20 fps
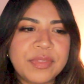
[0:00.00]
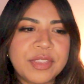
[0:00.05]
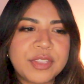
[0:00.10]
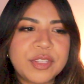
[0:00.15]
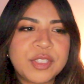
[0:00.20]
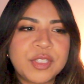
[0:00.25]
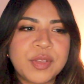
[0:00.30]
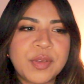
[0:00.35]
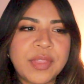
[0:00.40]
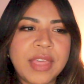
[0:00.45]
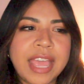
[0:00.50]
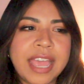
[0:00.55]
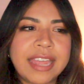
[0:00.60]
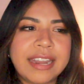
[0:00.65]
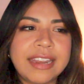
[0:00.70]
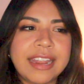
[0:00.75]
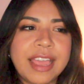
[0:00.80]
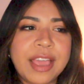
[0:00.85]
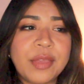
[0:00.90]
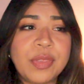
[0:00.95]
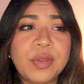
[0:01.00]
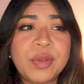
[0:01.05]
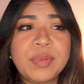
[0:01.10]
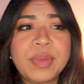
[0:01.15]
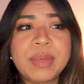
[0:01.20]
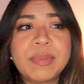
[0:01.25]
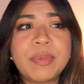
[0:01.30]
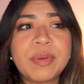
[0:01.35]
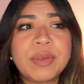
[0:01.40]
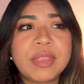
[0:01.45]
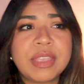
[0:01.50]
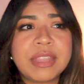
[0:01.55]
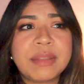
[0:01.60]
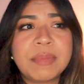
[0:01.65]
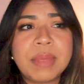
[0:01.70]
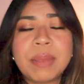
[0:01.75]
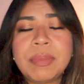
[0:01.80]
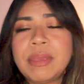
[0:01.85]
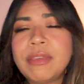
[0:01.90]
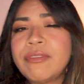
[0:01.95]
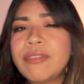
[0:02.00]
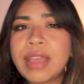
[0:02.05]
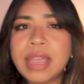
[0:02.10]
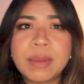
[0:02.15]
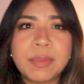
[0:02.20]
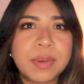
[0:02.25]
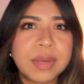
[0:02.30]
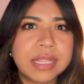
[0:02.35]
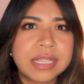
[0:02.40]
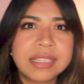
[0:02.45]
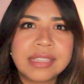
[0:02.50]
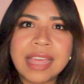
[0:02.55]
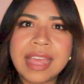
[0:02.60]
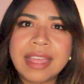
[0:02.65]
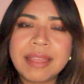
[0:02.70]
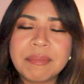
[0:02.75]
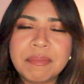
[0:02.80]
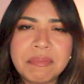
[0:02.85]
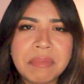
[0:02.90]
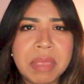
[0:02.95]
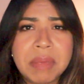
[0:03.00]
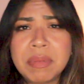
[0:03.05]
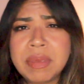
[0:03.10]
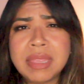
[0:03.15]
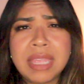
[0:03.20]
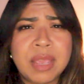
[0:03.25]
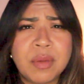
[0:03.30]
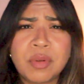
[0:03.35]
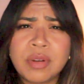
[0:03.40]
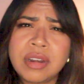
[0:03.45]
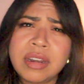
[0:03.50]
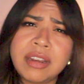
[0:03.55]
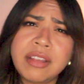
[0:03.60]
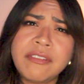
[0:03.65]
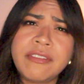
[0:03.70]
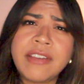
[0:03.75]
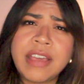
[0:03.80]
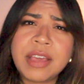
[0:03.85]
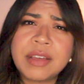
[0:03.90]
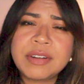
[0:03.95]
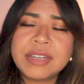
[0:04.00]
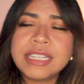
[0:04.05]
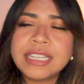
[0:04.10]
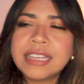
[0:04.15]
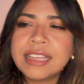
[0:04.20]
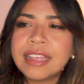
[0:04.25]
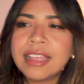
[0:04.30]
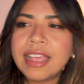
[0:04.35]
so that other people can maybe find books that maybe they wouldn't have found.